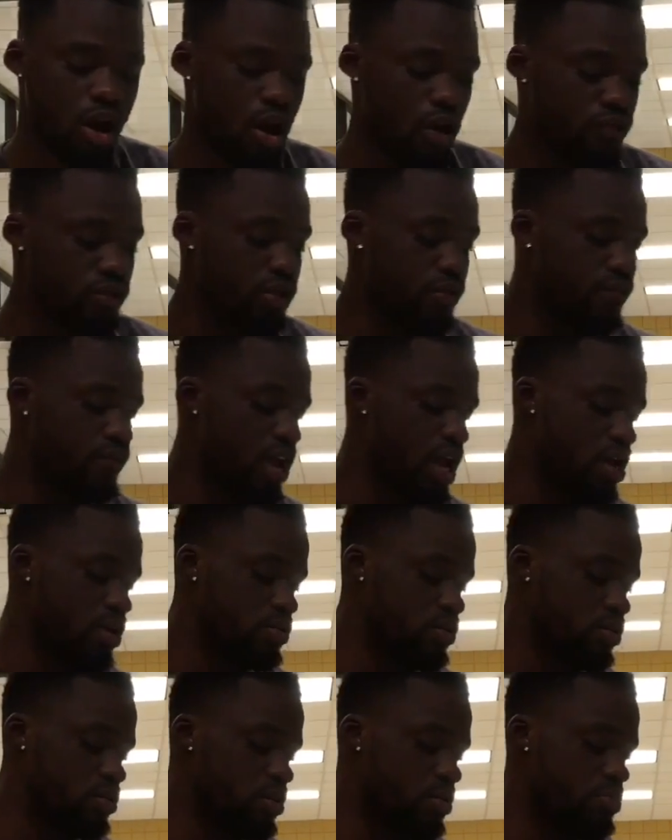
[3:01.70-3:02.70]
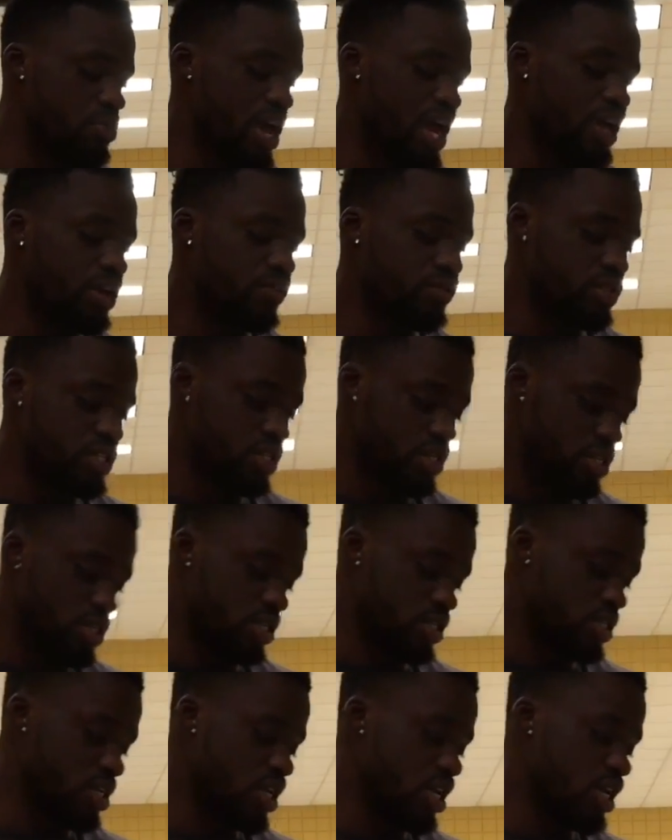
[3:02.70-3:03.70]
often found on the back of
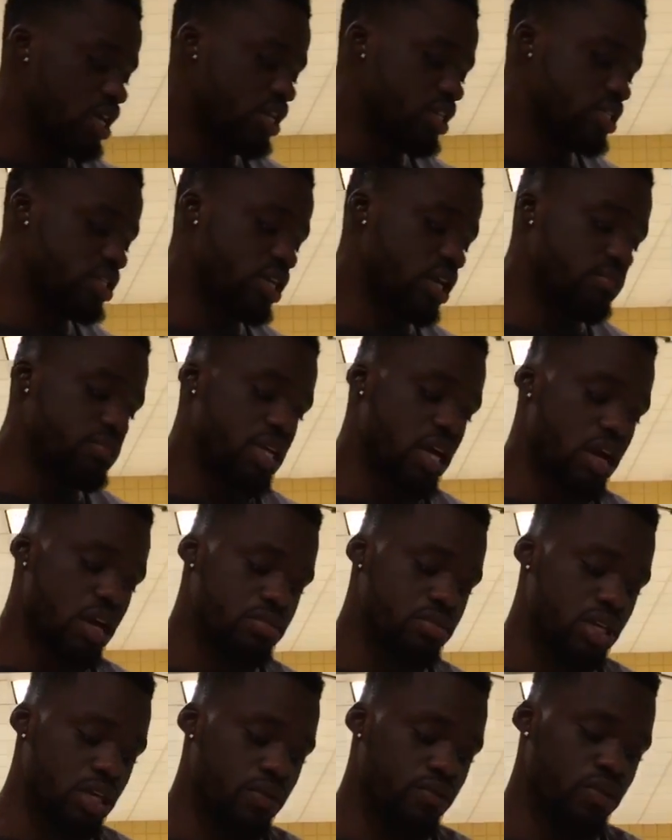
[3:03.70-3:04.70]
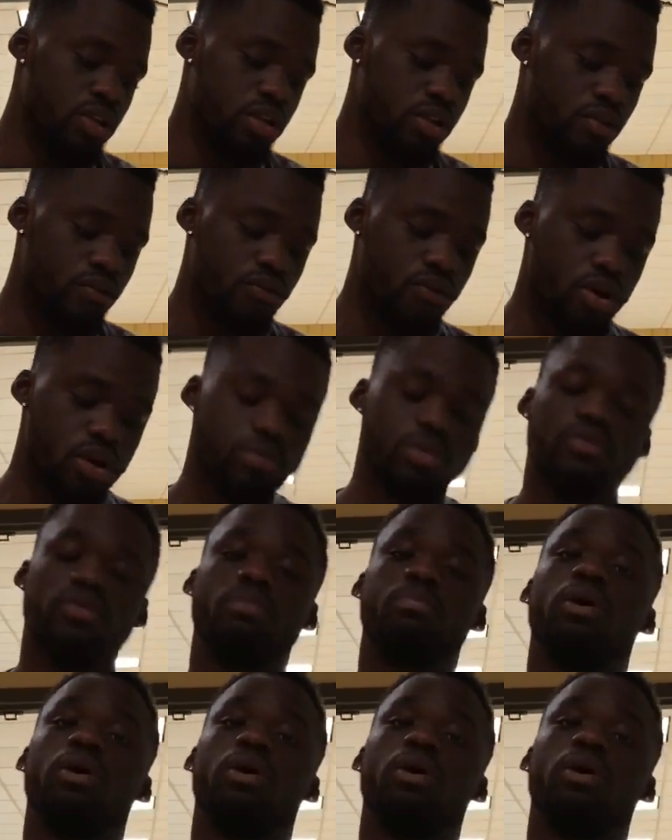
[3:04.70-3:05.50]
tickets and sometimes even in the form of a